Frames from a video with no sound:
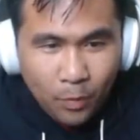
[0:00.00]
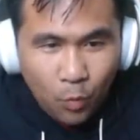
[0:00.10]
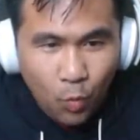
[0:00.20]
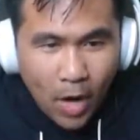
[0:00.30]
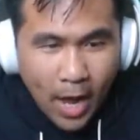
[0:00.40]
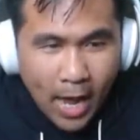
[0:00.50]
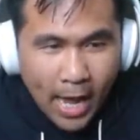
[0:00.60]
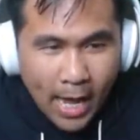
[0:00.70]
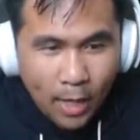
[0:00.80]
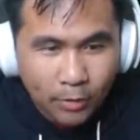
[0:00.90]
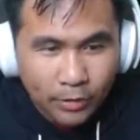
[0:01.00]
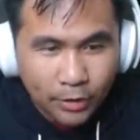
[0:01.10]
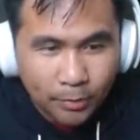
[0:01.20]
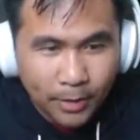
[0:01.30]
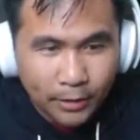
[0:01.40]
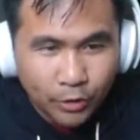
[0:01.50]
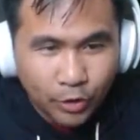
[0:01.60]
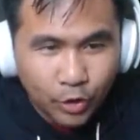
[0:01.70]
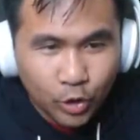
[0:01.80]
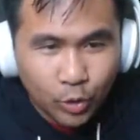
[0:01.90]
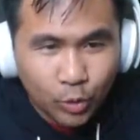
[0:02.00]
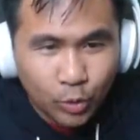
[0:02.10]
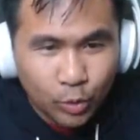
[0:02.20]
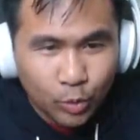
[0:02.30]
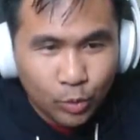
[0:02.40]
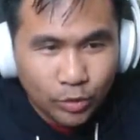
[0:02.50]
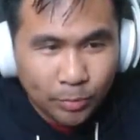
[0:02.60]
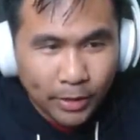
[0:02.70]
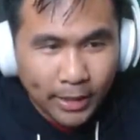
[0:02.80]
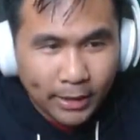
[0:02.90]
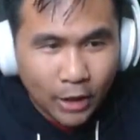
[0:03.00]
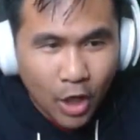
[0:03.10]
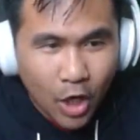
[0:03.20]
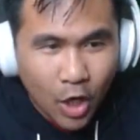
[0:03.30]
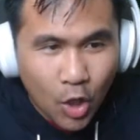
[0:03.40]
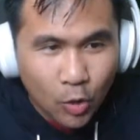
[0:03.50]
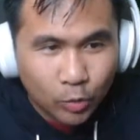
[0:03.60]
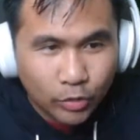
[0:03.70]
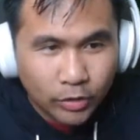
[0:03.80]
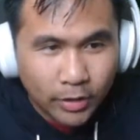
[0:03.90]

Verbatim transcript: Wow, this place is huge. I'm gonna get lost.